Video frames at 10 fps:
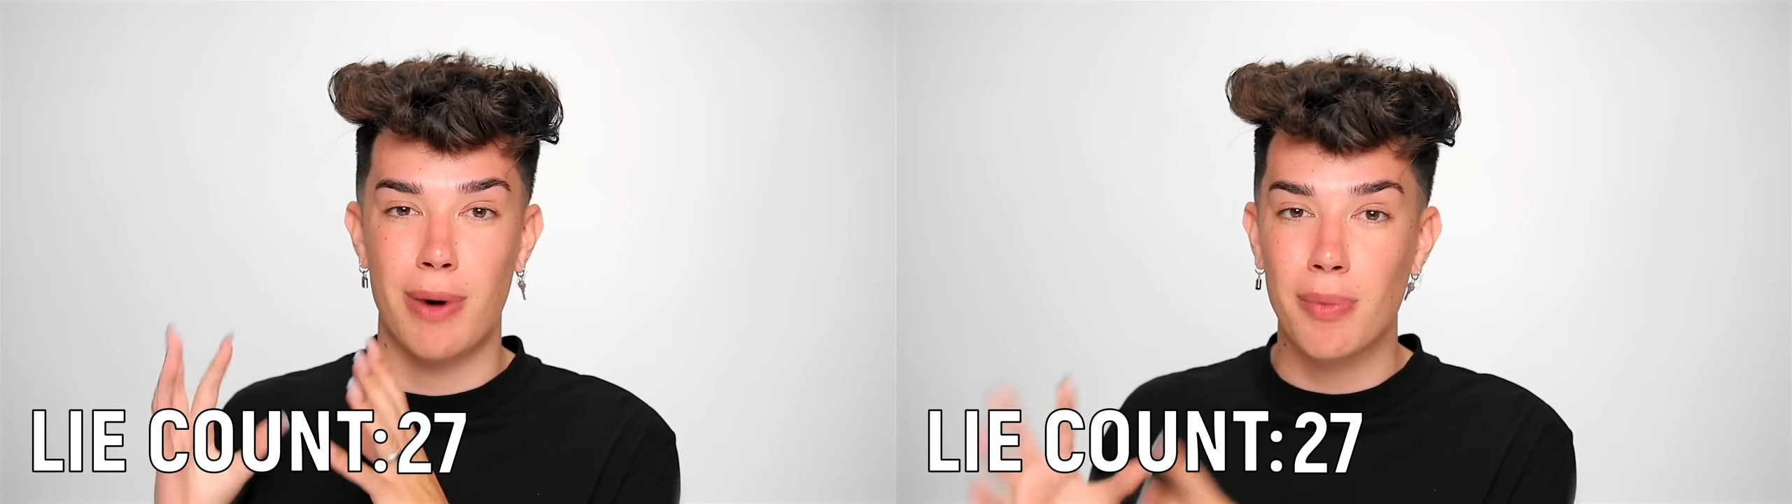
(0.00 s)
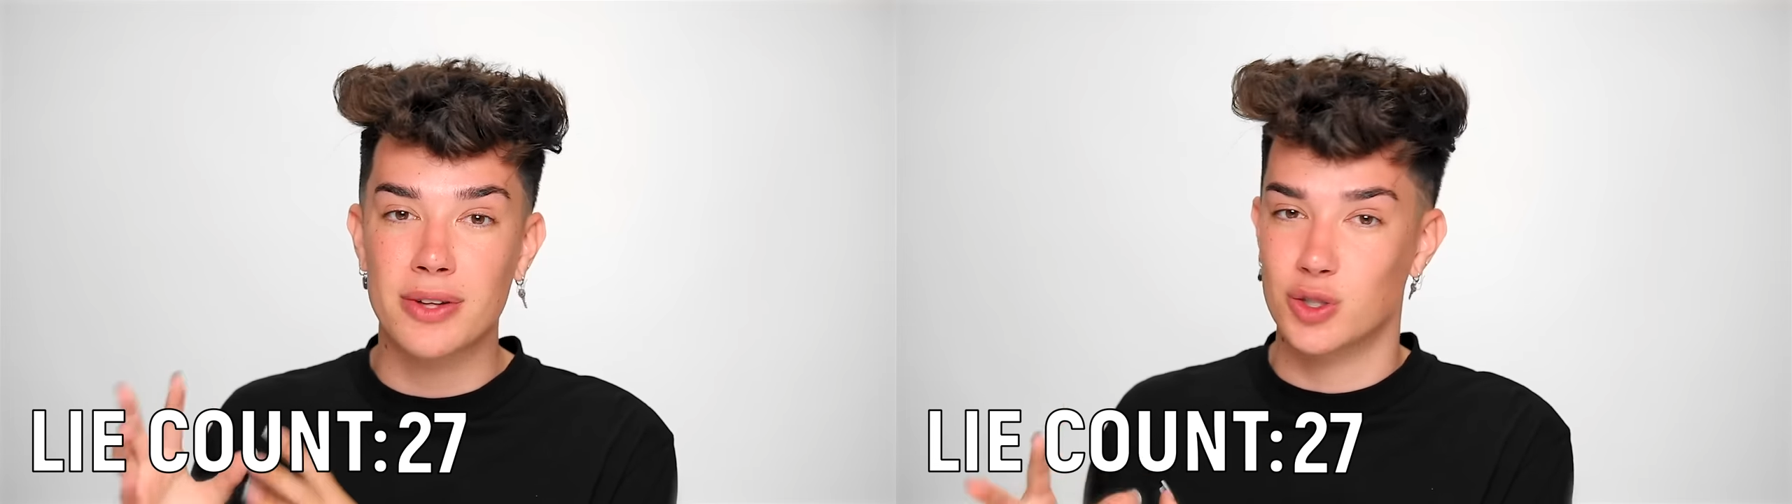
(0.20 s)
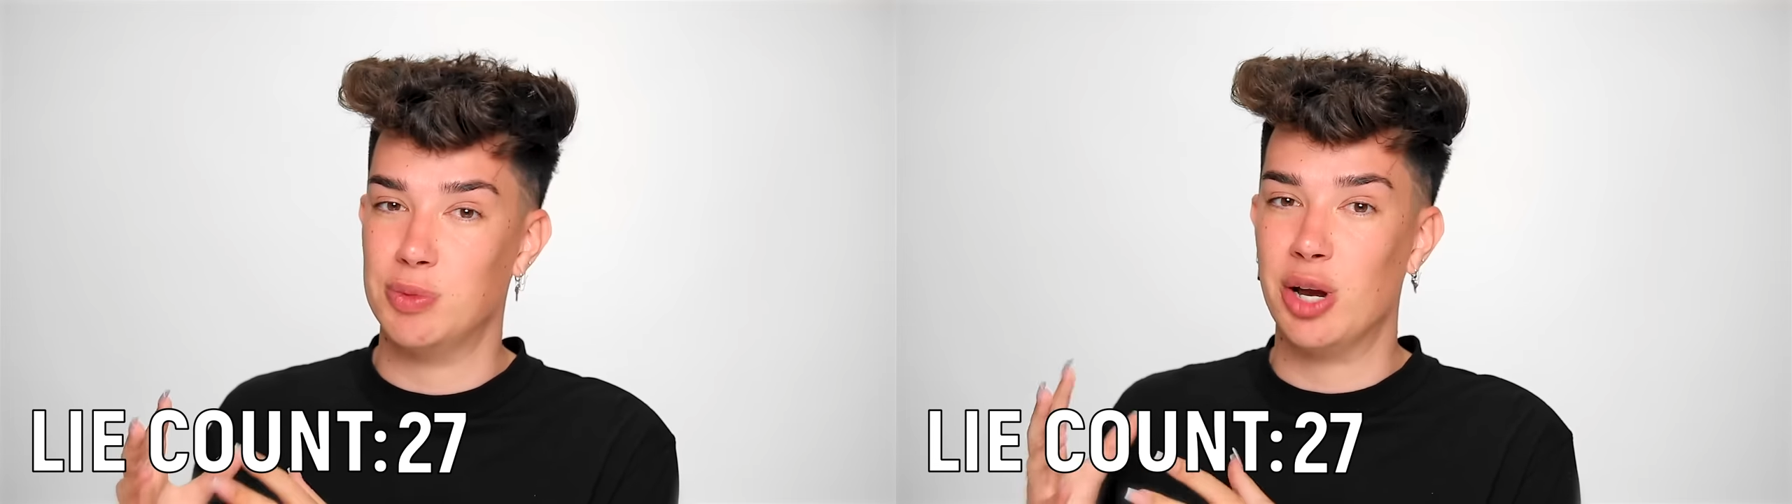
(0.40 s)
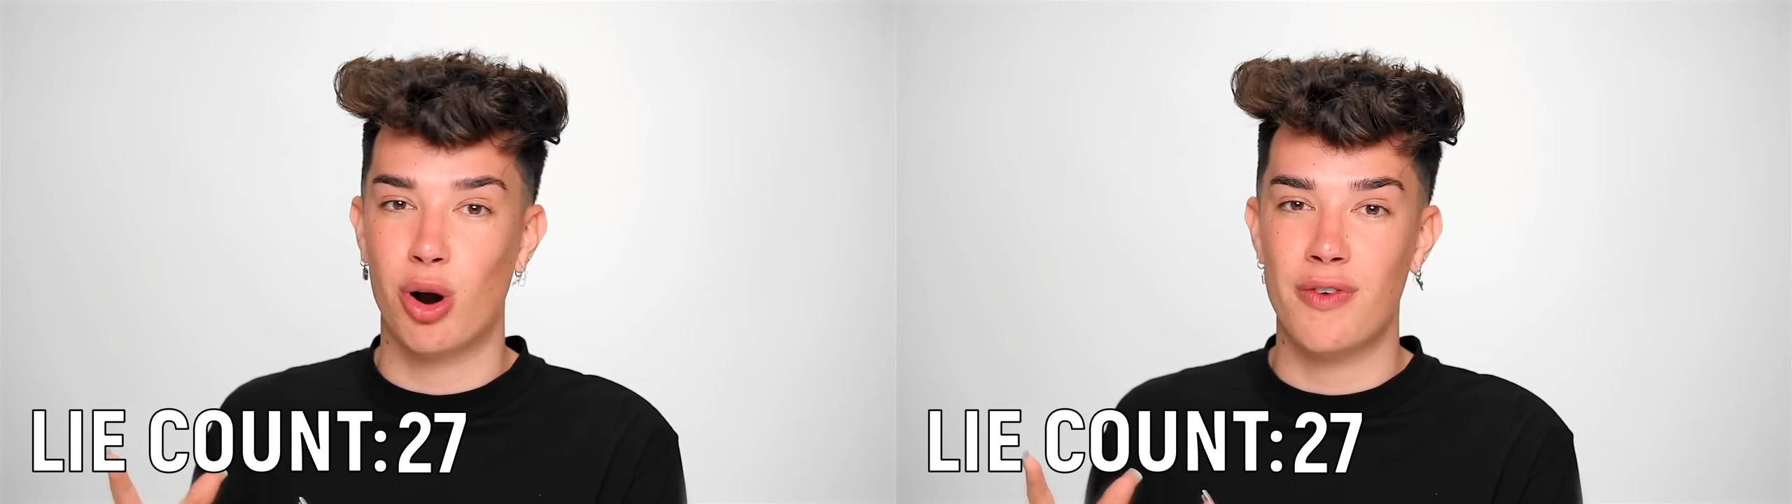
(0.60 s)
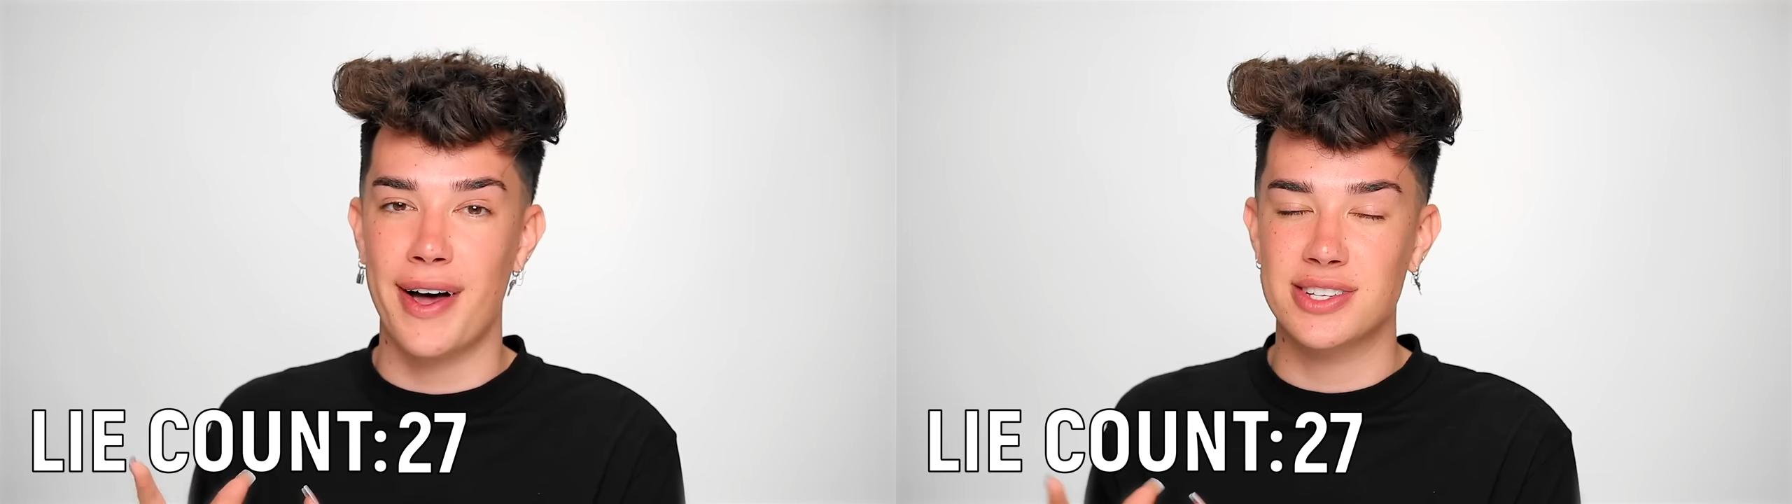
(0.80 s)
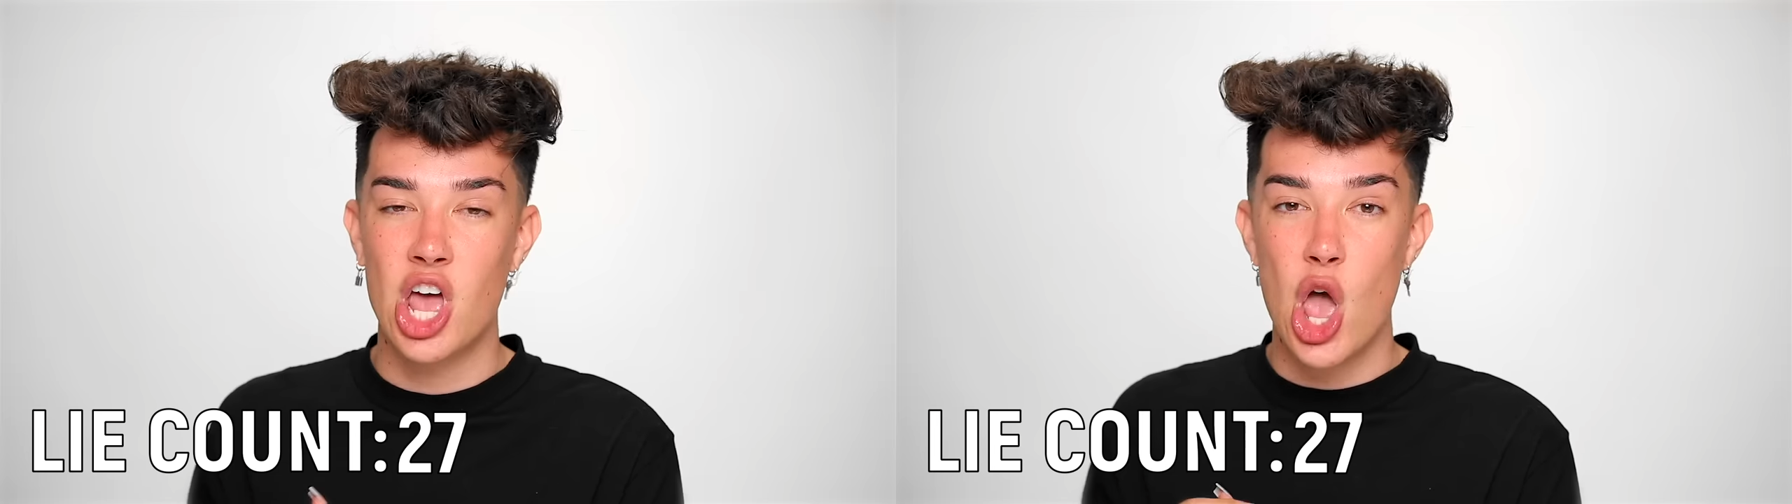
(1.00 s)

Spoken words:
public social media profiles